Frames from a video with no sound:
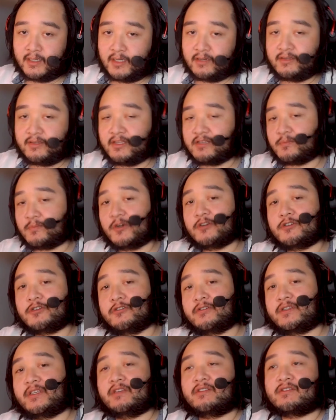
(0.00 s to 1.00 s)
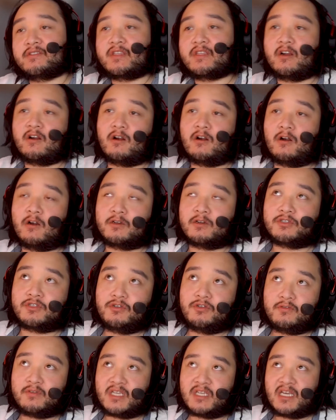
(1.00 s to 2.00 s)
Now, to these merger deals, there are
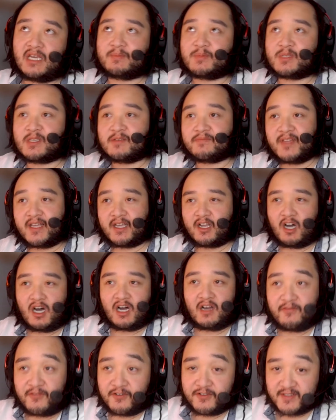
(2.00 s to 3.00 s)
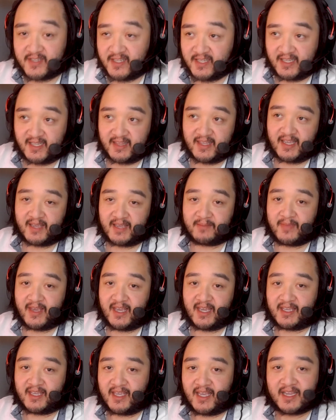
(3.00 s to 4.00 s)
two types of offers that they can make.